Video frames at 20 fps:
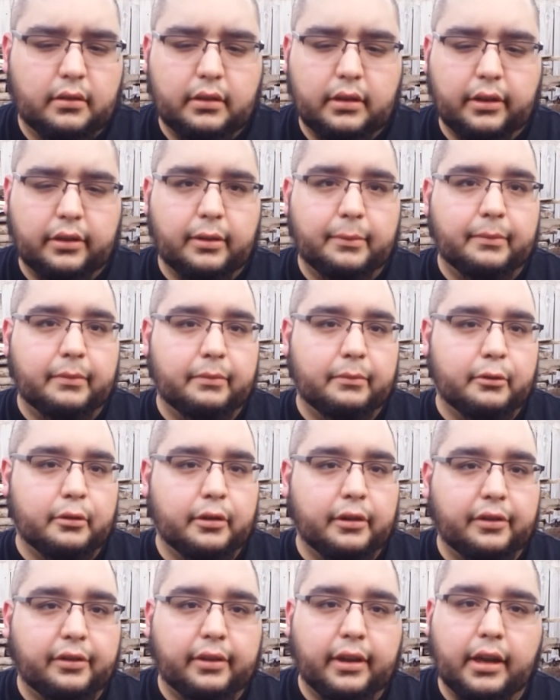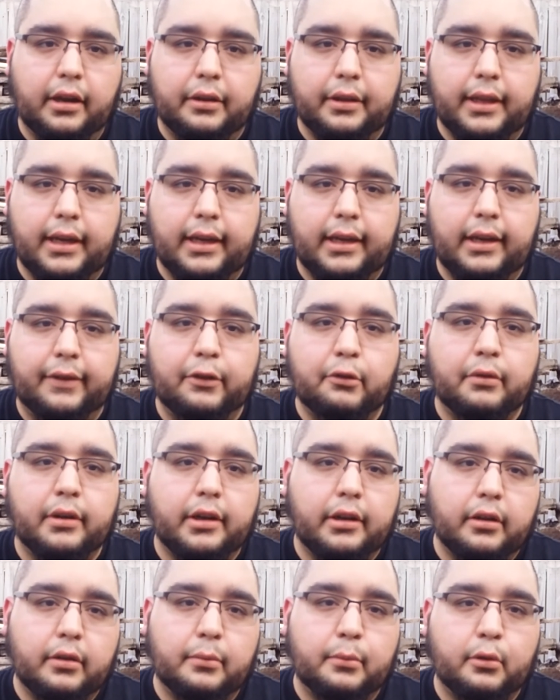Nothing more to say on that. If you want
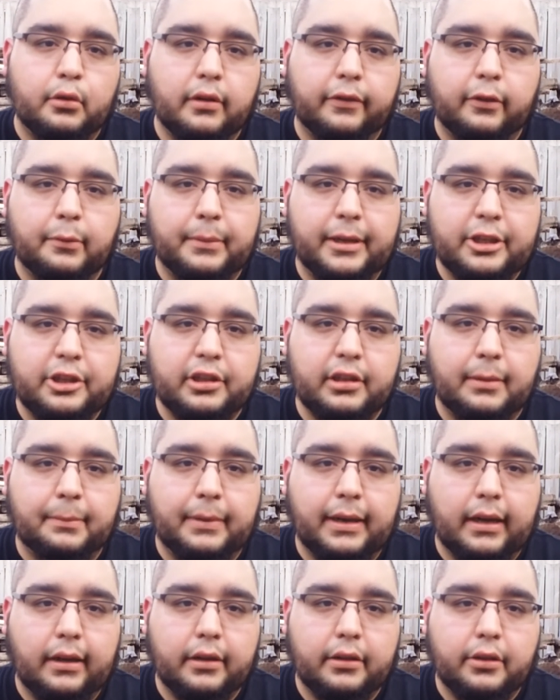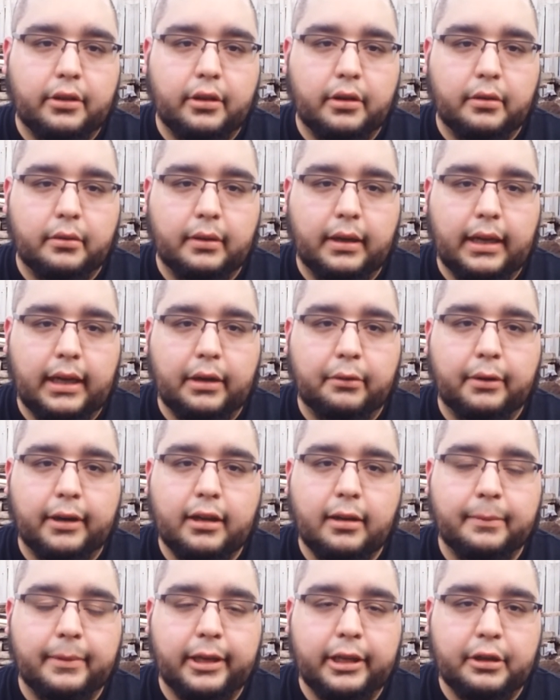to know more information about it, though, I'd
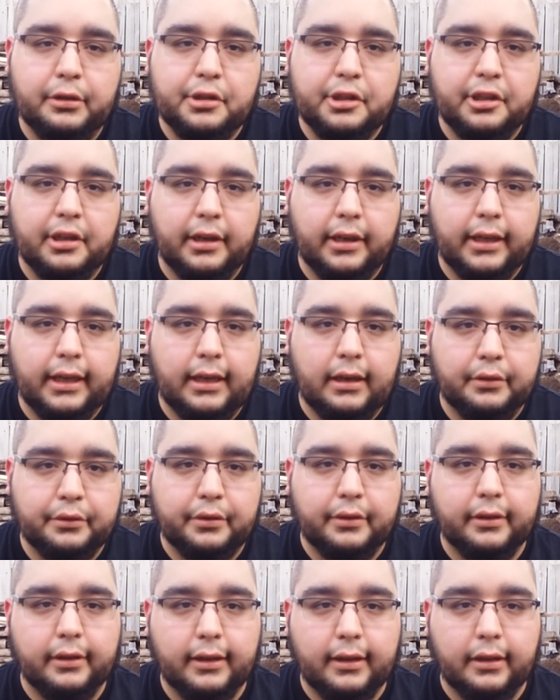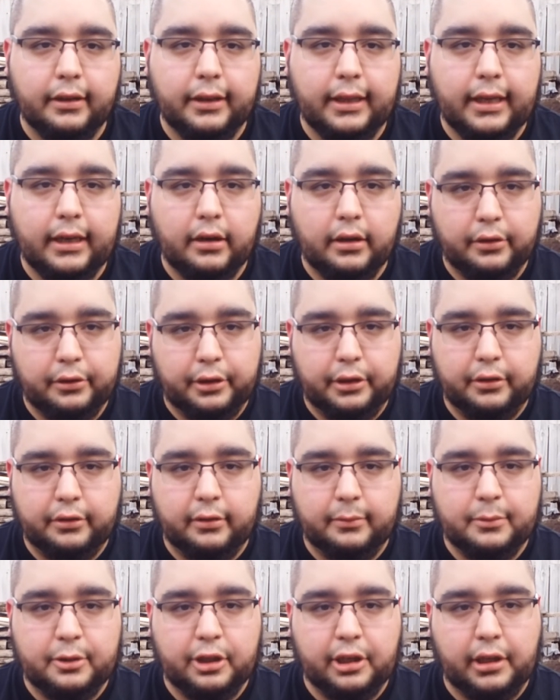recommend you check out that other
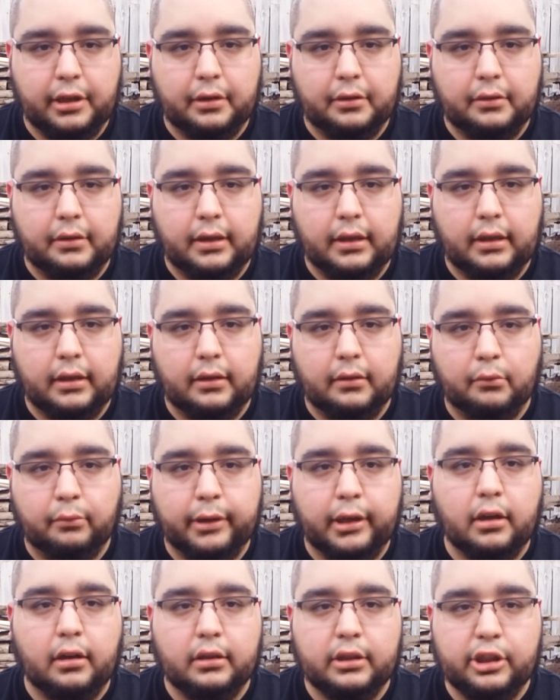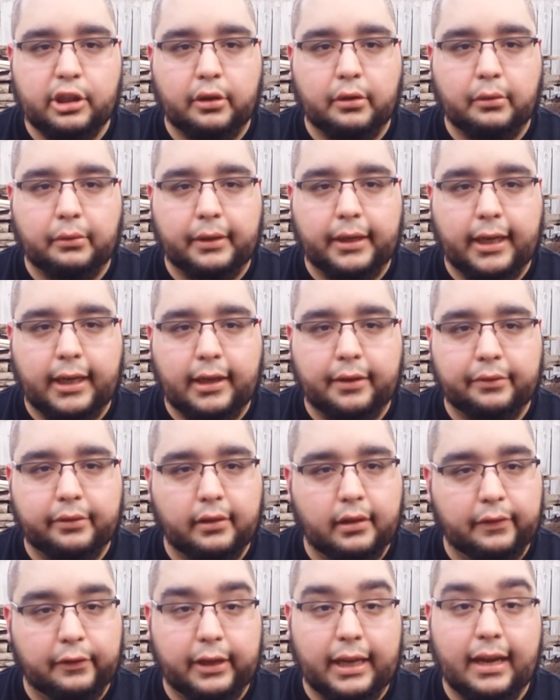YouTube channel, We All Juggle Knives,
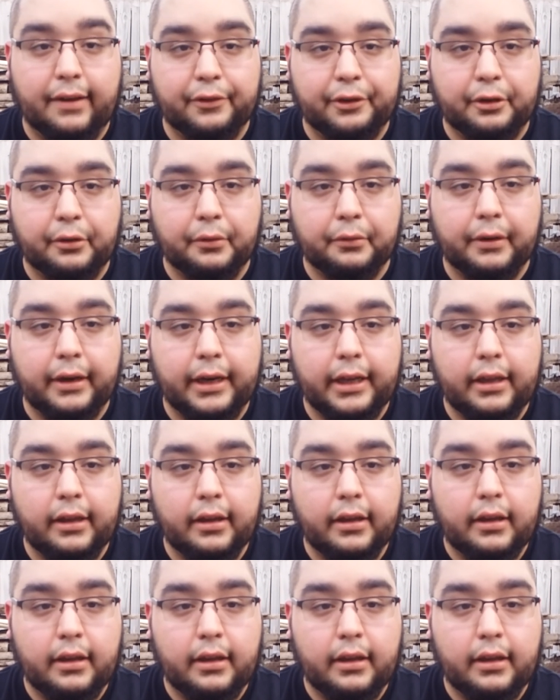if you haven't already.